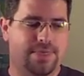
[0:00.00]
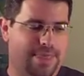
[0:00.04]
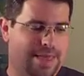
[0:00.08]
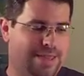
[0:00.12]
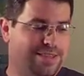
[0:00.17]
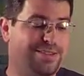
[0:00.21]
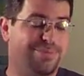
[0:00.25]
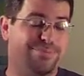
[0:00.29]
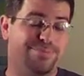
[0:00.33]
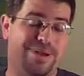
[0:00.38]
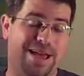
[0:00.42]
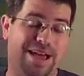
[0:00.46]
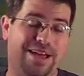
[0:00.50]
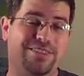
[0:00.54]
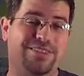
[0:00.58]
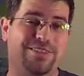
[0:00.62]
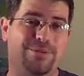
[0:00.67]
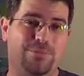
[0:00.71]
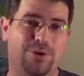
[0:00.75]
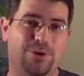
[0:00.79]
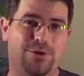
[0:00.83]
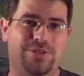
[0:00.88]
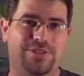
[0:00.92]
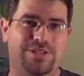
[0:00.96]
That's about
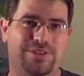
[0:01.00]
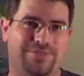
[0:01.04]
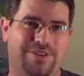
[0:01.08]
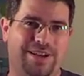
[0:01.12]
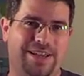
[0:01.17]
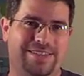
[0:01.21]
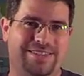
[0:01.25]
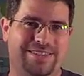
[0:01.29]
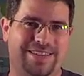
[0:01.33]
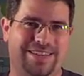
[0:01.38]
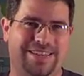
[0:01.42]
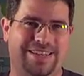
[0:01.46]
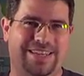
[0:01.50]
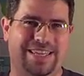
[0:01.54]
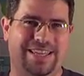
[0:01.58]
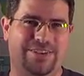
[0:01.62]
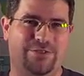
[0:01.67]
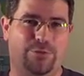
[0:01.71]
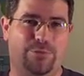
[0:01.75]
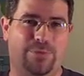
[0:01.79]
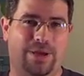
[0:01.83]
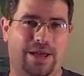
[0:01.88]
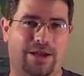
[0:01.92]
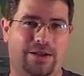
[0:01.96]
the most advice I can
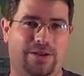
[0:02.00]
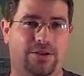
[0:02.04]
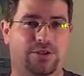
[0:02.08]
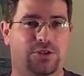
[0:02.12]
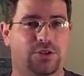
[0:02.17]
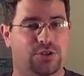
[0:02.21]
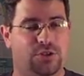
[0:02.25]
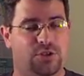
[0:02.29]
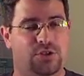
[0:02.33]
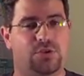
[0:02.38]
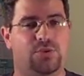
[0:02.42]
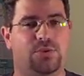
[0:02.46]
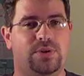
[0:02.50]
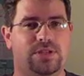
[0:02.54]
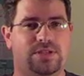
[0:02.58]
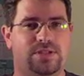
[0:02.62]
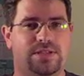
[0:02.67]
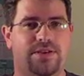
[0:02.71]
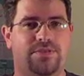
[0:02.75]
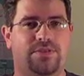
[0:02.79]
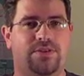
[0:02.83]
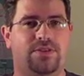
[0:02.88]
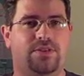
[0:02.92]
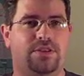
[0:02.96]
give about June
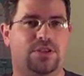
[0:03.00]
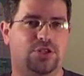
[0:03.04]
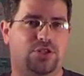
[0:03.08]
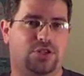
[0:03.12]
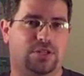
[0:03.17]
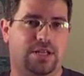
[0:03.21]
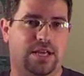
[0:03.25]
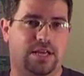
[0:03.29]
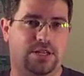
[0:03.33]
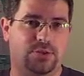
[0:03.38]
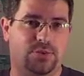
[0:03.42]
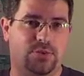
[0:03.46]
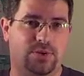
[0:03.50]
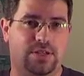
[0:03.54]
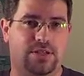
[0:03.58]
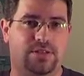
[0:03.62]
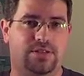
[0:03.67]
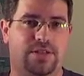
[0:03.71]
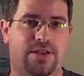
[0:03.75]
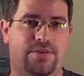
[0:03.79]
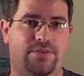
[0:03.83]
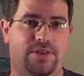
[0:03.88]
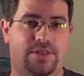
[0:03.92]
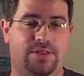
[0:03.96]
27th and July
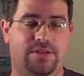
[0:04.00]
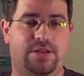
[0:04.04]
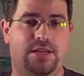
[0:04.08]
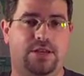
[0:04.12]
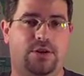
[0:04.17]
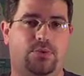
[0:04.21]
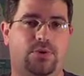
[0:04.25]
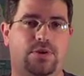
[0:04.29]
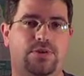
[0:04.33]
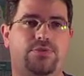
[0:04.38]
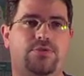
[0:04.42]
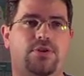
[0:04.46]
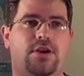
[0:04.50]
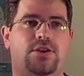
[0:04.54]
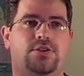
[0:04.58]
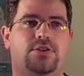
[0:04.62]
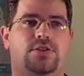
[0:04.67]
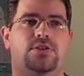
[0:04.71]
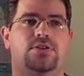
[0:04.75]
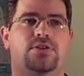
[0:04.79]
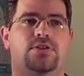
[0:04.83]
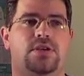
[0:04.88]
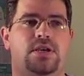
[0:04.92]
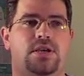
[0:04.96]
27th data
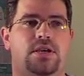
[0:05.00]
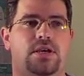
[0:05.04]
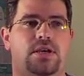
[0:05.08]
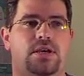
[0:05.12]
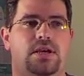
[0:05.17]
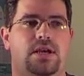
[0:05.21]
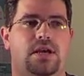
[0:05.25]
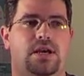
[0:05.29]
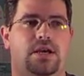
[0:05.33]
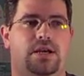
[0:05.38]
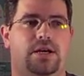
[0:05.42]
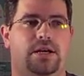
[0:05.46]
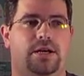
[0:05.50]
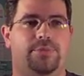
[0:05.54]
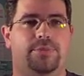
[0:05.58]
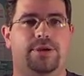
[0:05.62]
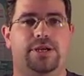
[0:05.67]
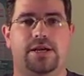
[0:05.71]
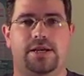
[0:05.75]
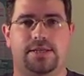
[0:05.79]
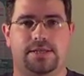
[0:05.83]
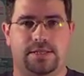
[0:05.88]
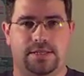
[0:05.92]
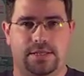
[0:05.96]
refreshes, uh,
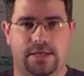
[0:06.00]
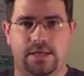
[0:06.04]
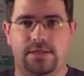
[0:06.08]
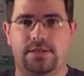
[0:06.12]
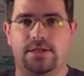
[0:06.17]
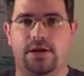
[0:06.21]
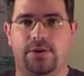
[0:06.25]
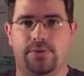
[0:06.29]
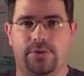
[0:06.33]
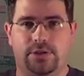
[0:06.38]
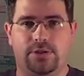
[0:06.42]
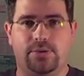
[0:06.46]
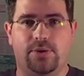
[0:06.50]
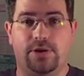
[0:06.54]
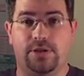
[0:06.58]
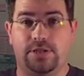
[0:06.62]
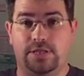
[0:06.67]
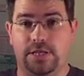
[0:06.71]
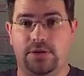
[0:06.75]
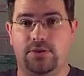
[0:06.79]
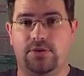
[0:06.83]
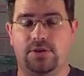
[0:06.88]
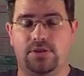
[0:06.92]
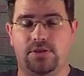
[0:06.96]
because it does go into our
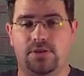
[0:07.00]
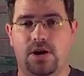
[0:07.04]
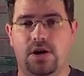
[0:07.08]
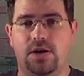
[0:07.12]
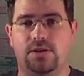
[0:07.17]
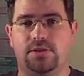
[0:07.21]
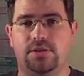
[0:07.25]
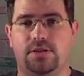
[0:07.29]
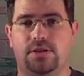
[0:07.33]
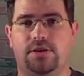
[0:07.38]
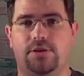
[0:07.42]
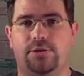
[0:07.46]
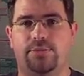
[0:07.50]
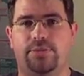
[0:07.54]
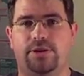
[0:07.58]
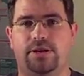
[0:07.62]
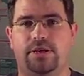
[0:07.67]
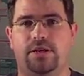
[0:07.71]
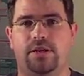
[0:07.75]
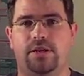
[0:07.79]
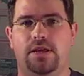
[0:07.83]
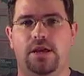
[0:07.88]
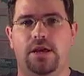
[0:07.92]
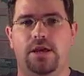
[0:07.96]
secret sauce a little
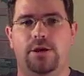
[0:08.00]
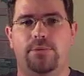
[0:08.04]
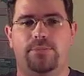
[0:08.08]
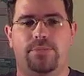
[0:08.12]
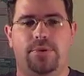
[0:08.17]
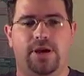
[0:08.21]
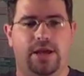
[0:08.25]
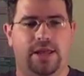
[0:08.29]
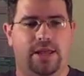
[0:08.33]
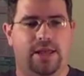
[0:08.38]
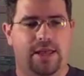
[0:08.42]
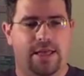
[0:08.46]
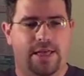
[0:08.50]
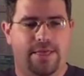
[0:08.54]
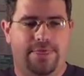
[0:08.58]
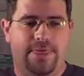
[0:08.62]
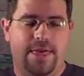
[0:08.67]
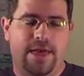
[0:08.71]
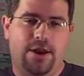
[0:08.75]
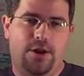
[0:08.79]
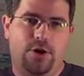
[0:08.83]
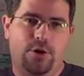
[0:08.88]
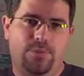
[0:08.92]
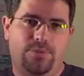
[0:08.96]
bit. But
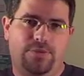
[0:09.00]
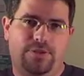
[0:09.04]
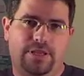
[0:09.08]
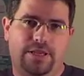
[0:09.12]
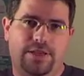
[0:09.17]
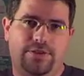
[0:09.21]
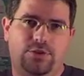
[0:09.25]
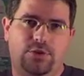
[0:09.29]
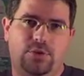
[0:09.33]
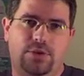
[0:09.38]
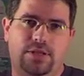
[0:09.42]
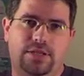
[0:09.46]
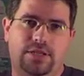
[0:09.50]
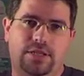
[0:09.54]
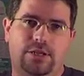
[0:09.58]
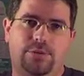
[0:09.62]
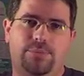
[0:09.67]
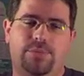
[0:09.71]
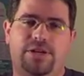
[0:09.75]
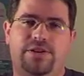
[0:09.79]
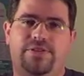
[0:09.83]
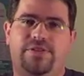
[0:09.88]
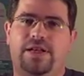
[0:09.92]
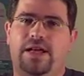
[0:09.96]
that hopefully gives you a
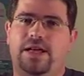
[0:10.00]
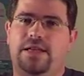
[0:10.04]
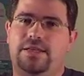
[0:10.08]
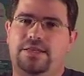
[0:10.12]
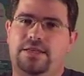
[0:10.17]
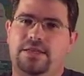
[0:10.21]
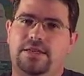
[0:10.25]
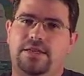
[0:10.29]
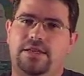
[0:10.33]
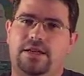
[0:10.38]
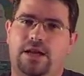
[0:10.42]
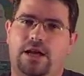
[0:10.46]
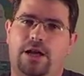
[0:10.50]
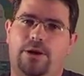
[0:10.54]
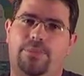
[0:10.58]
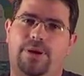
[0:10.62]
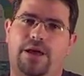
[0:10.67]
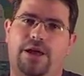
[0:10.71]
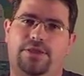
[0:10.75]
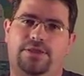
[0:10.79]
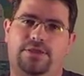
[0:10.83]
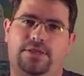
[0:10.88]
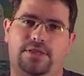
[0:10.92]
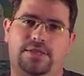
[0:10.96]
little bit of an idea
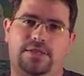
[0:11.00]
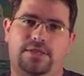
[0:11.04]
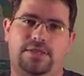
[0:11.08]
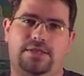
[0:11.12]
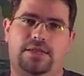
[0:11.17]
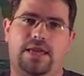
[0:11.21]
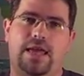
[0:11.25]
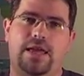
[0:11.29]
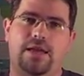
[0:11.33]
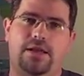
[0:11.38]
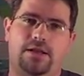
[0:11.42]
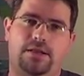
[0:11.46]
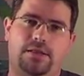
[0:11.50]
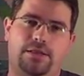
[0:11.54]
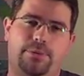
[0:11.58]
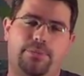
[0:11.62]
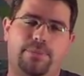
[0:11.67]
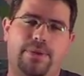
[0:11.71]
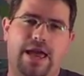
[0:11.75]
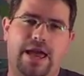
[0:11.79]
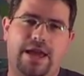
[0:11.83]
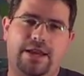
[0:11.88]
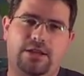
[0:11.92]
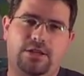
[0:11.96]
about the scale, the
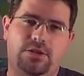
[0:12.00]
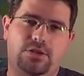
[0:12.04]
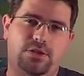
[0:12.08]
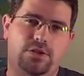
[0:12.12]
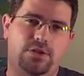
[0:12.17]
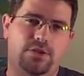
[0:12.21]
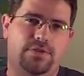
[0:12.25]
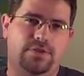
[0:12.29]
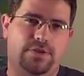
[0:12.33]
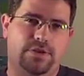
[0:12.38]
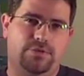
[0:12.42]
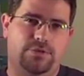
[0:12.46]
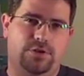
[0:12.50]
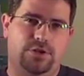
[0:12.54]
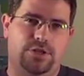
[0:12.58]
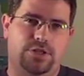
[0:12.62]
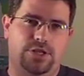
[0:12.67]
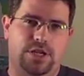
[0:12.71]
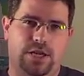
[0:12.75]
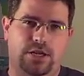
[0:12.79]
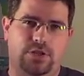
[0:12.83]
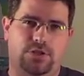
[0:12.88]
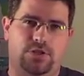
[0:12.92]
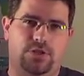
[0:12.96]
magnitude of different
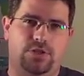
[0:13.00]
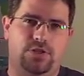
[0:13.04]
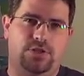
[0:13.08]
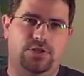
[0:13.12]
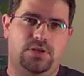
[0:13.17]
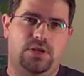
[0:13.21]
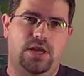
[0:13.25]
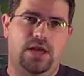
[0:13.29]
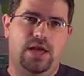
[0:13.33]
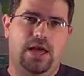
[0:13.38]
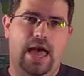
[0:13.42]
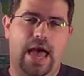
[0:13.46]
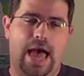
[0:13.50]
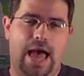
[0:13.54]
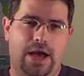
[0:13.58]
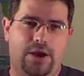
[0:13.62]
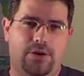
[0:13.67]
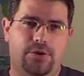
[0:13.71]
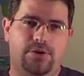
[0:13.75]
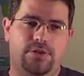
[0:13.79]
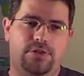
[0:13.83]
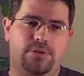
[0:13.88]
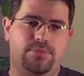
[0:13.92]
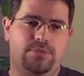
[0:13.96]
changes.
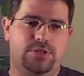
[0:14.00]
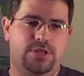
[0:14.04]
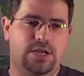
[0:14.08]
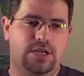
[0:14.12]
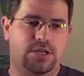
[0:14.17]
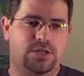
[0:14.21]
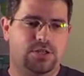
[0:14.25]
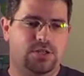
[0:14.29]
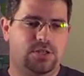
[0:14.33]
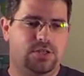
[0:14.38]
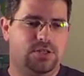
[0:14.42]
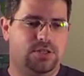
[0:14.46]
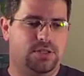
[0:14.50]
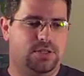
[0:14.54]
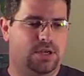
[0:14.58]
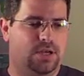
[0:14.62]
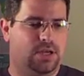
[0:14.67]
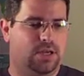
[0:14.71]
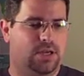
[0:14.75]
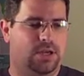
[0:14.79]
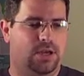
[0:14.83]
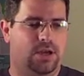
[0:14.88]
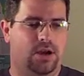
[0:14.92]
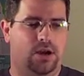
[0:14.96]
Algorithm changes
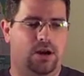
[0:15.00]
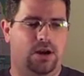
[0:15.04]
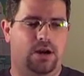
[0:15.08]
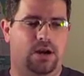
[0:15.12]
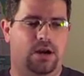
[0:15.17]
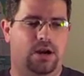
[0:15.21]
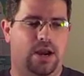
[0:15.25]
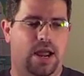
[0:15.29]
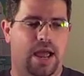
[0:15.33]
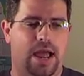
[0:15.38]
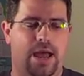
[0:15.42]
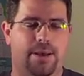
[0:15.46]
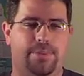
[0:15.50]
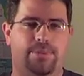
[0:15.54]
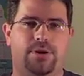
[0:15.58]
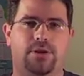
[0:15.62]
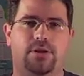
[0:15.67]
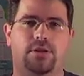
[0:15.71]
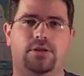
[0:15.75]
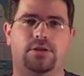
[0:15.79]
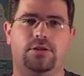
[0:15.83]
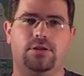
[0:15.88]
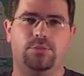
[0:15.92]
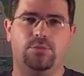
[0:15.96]
uh, are happen
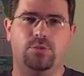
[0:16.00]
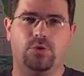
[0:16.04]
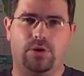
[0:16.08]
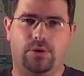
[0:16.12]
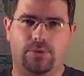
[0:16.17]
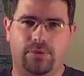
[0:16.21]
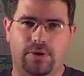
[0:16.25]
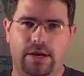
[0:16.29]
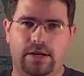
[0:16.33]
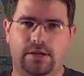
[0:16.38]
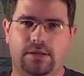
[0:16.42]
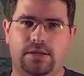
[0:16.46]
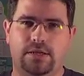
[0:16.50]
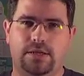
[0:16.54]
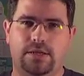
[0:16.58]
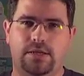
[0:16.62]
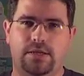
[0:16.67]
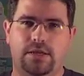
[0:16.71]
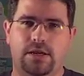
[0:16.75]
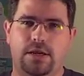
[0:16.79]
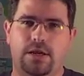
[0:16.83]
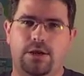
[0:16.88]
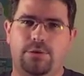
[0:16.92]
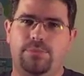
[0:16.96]
a little more
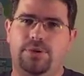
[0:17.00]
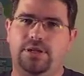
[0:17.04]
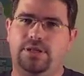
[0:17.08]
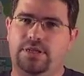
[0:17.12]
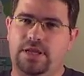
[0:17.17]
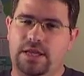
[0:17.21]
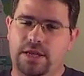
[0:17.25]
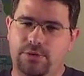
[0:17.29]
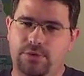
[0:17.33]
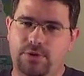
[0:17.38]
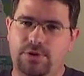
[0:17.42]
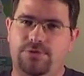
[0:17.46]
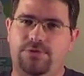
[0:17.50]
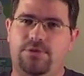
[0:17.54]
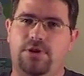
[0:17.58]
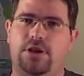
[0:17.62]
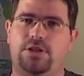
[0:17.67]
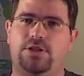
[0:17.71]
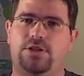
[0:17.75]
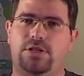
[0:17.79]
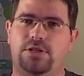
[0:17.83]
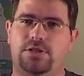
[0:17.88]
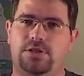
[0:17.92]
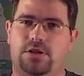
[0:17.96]
rarely, but data
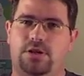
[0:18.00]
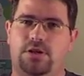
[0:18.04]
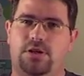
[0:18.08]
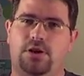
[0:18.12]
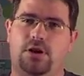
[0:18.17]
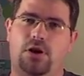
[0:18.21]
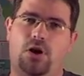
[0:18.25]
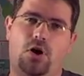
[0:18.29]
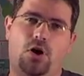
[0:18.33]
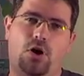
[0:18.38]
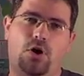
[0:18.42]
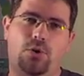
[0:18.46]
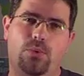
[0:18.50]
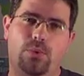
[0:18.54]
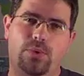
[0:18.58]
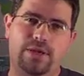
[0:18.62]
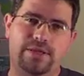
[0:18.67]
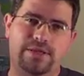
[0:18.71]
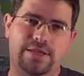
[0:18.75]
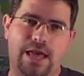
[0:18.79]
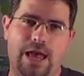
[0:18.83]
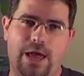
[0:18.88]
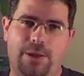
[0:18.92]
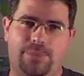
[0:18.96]
refreshes are
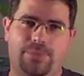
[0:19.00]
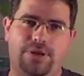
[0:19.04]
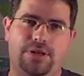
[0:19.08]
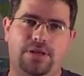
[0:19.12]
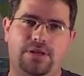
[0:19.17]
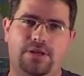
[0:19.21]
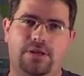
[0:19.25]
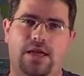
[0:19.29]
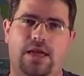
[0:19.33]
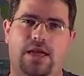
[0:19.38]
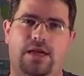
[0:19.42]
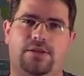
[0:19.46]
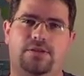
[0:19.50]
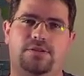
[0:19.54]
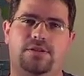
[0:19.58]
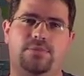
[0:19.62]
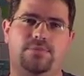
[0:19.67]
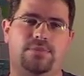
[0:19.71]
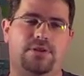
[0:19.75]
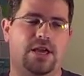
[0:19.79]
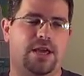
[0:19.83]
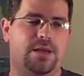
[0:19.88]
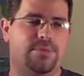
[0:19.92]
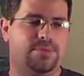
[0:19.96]
always happening, and
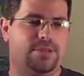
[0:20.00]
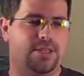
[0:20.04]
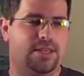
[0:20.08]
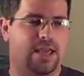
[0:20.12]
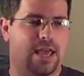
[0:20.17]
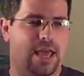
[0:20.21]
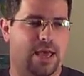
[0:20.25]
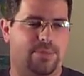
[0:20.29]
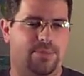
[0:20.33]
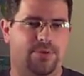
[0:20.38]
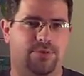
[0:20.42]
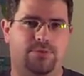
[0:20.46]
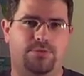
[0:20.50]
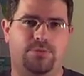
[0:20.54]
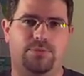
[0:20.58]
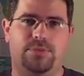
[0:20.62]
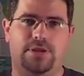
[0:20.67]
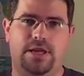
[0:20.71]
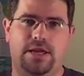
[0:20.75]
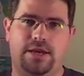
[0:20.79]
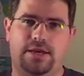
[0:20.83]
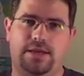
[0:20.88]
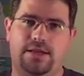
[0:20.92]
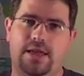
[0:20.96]
sometimes they happen from
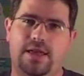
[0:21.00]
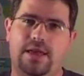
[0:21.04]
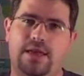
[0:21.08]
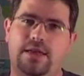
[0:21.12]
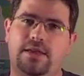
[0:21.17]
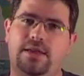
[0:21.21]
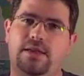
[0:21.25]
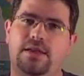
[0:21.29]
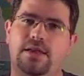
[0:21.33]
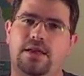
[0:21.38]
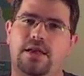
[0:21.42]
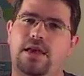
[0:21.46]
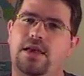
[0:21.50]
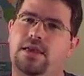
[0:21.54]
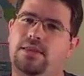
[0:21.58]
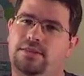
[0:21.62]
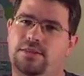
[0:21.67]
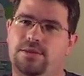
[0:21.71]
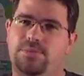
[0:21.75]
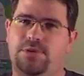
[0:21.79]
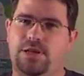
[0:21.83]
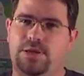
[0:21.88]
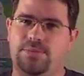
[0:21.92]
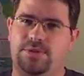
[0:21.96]
day to day, and
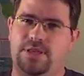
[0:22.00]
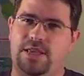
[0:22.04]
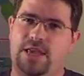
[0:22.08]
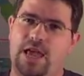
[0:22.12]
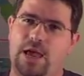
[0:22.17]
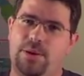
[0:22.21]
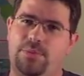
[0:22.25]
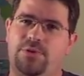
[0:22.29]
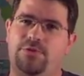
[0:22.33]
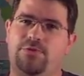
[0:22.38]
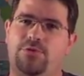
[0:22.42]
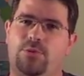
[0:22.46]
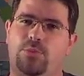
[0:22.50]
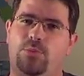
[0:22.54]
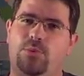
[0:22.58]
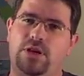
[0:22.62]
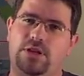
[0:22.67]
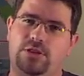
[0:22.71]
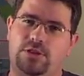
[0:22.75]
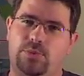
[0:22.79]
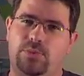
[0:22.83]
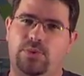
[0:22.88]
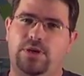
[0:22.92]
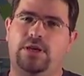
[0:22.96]
sometimes they happen from
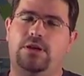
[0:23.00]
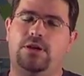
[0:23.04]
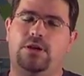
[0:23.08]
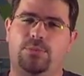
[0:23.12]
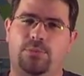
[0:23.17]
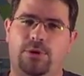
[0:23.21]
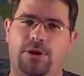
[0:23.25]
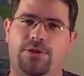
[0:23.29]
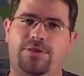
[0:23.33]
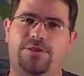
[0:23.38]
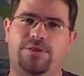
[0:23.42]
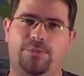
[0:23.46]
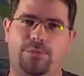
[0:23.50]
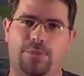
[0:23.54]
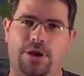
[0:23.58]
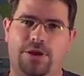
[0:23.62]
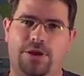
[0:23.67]
week to week or month to